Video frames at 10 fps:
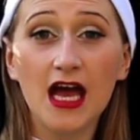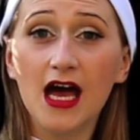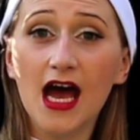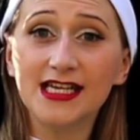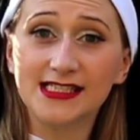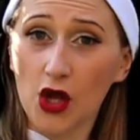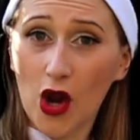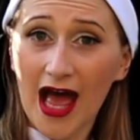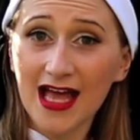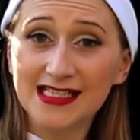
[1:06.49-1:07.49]
A
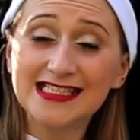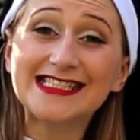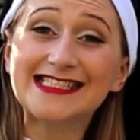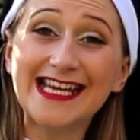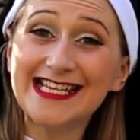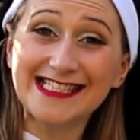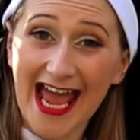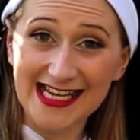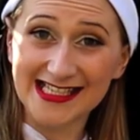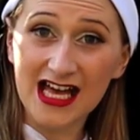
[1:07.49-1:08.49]
scholar?
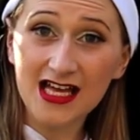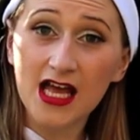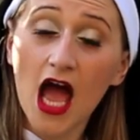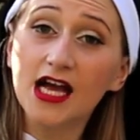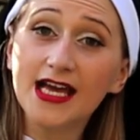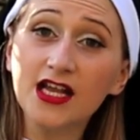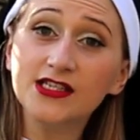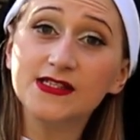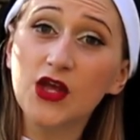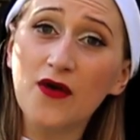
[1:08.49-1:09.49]
Dictator?
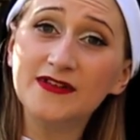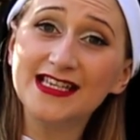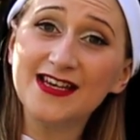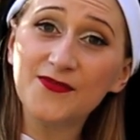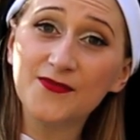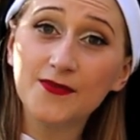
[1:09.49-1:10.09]
Conservative?